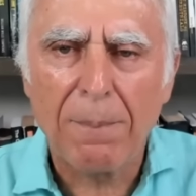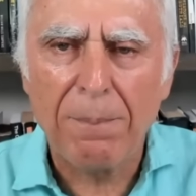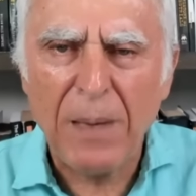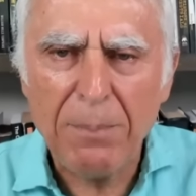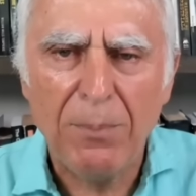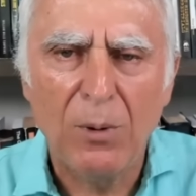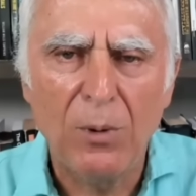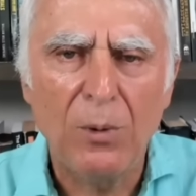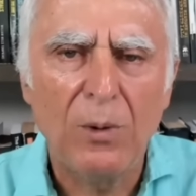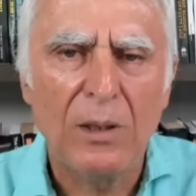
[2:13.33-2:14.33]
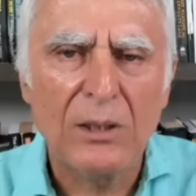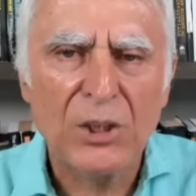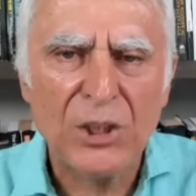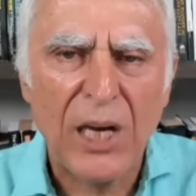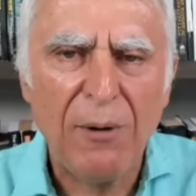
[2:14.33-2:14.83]
people
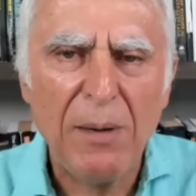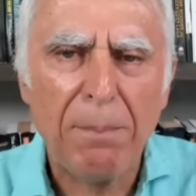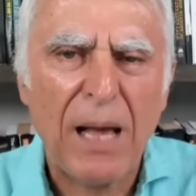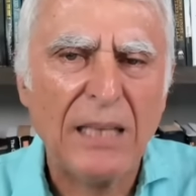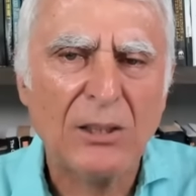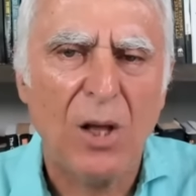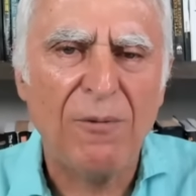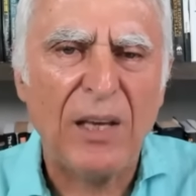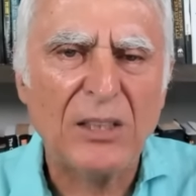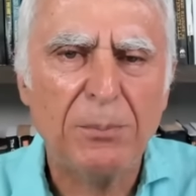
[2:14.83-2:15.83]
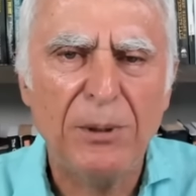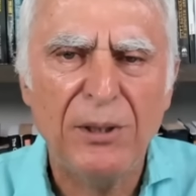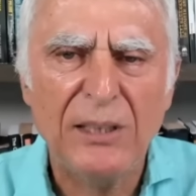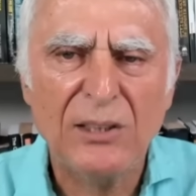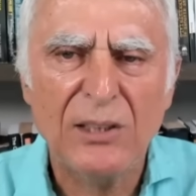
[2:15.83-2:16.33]
sharing past life
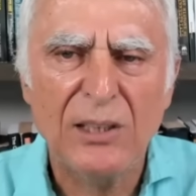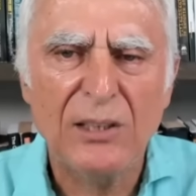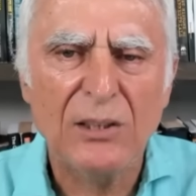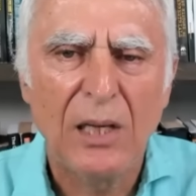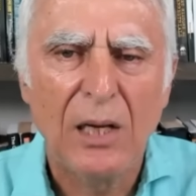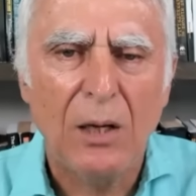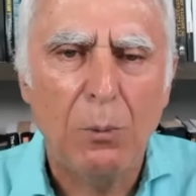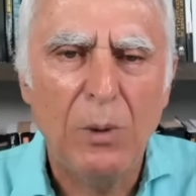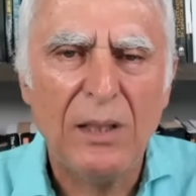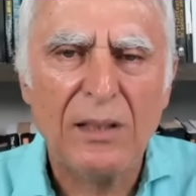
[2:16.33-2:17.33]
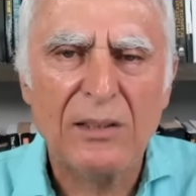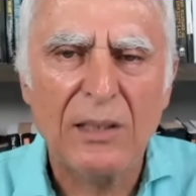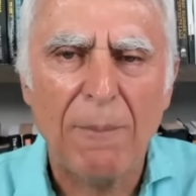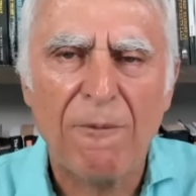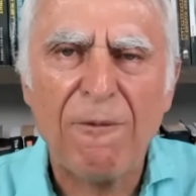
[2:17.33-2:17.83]
experiences with
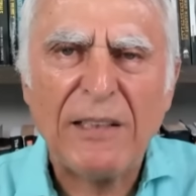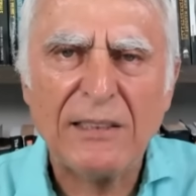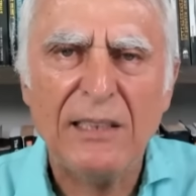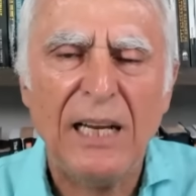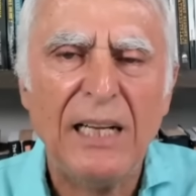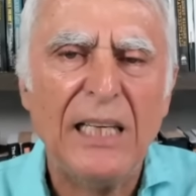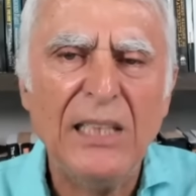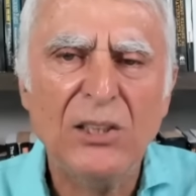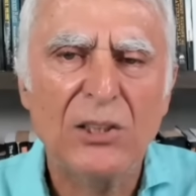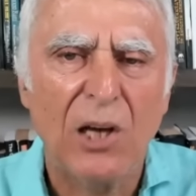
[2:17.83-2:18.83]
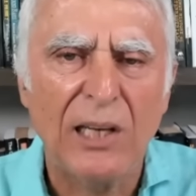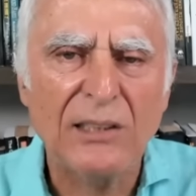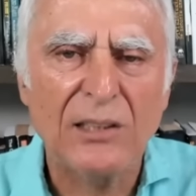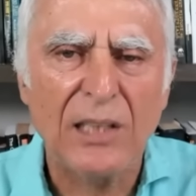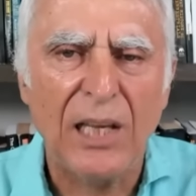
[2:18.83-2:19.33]
some fascinating
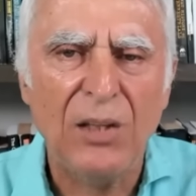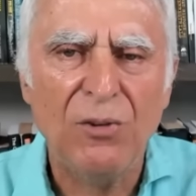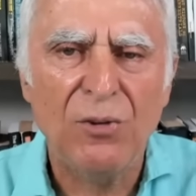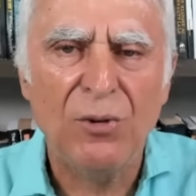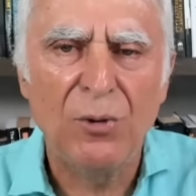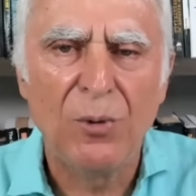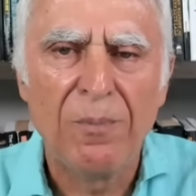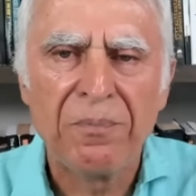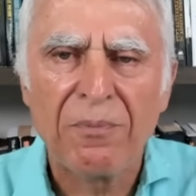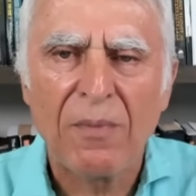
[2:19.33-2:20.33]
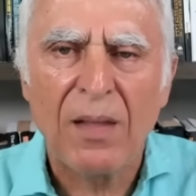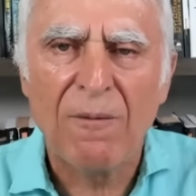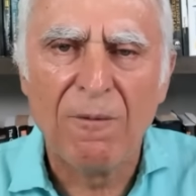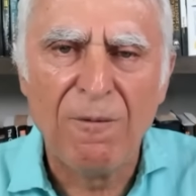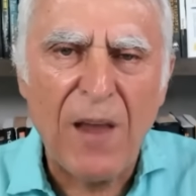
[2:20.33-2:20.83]
insights into
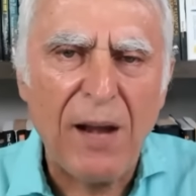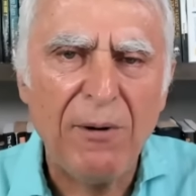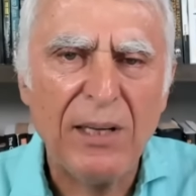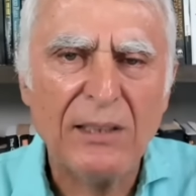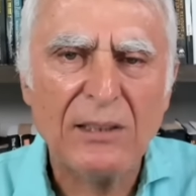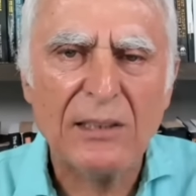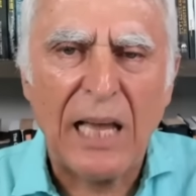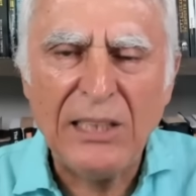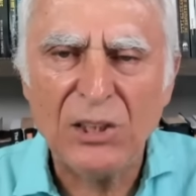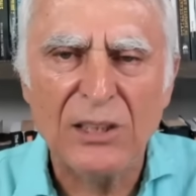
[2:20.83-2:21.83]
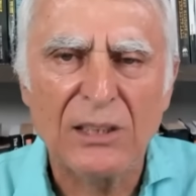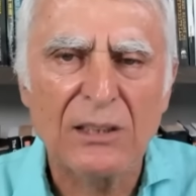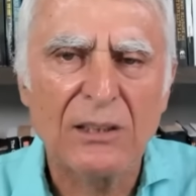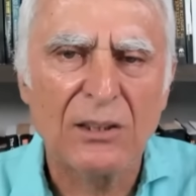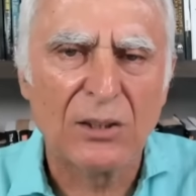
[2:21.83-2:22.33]
various ancient
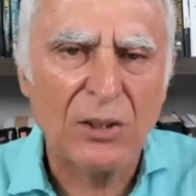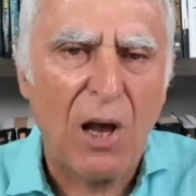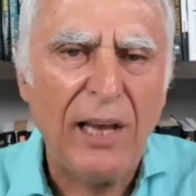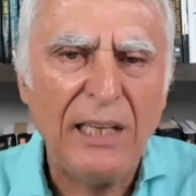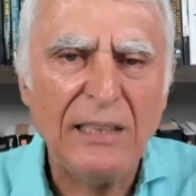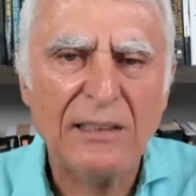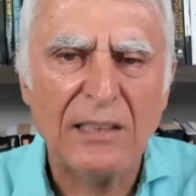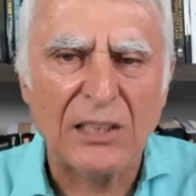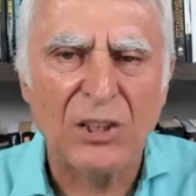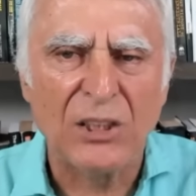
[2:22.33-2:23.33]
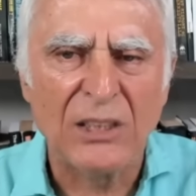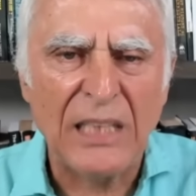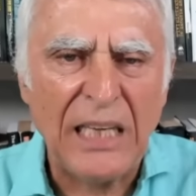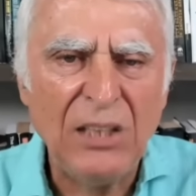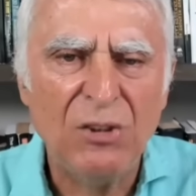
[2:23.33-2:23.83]
societies such as
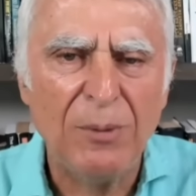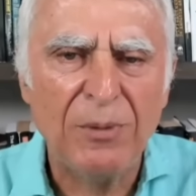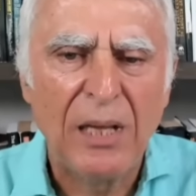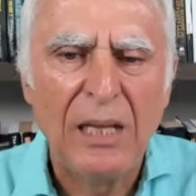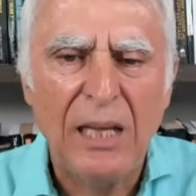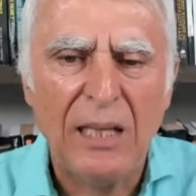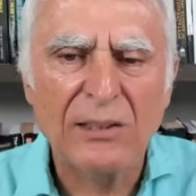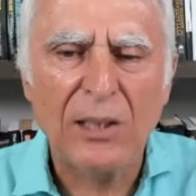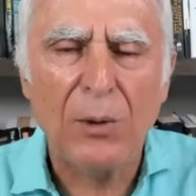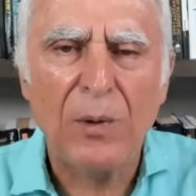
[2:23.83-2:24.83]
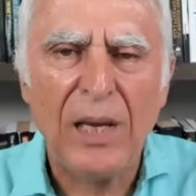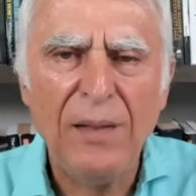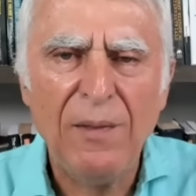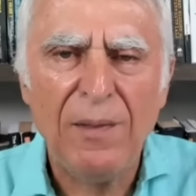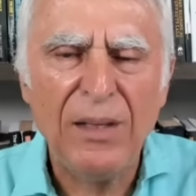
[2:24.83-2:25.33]
Egypt. And so
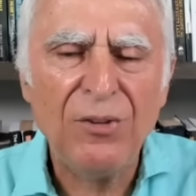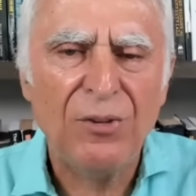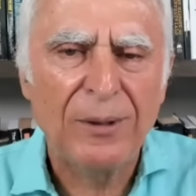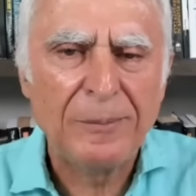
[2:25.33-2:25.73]
in this